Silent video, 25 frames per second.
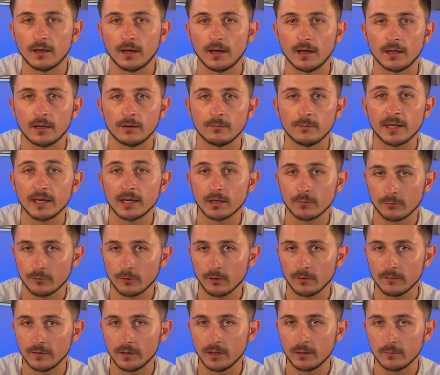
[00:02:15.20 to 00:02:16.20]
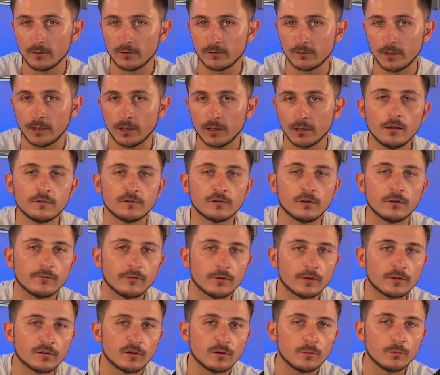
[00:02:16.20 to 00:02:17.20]
and make a profit in between. So for
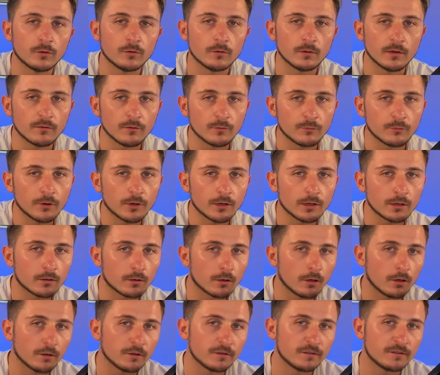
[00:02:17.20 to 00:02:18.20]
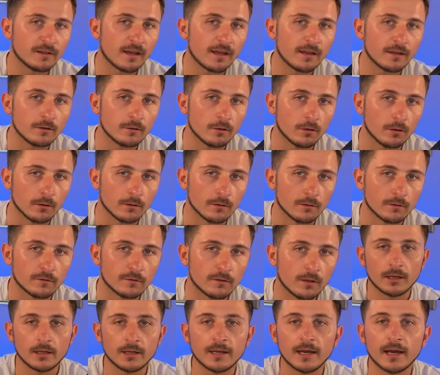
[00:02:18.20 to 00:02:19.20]
example, if a product costs $10
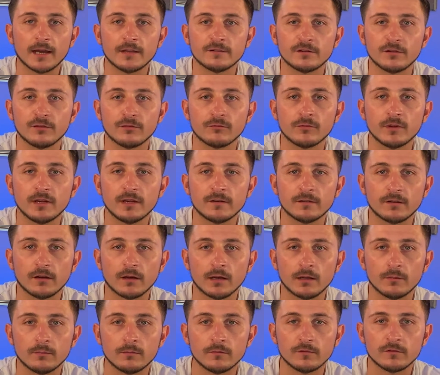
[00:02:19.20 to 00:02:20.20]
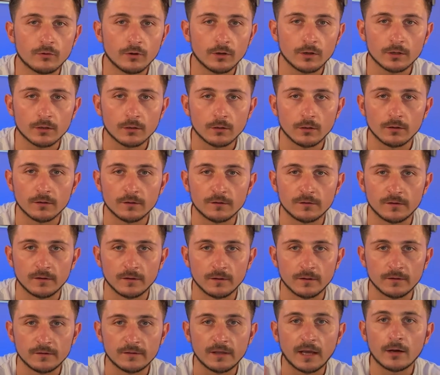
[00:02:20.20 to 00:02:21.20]
and it has a 3 times product cost to
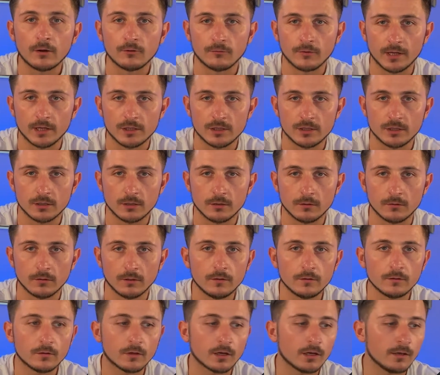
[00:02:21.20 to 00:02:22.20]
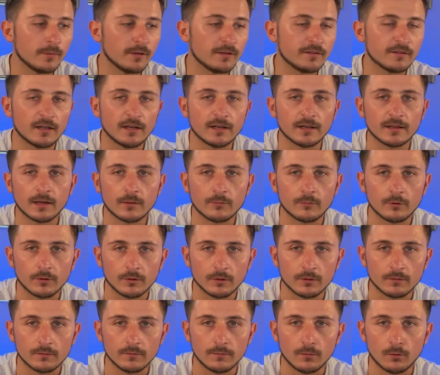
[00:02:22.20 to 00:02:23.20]
sale ratio, you're going to be selling that
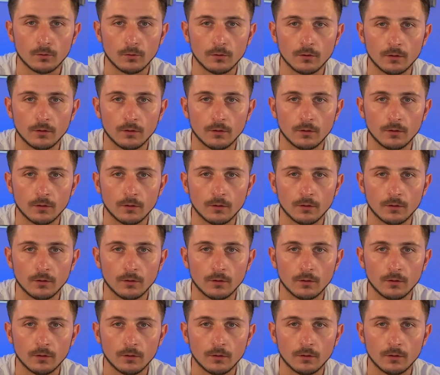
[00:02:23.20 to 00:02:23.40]
product for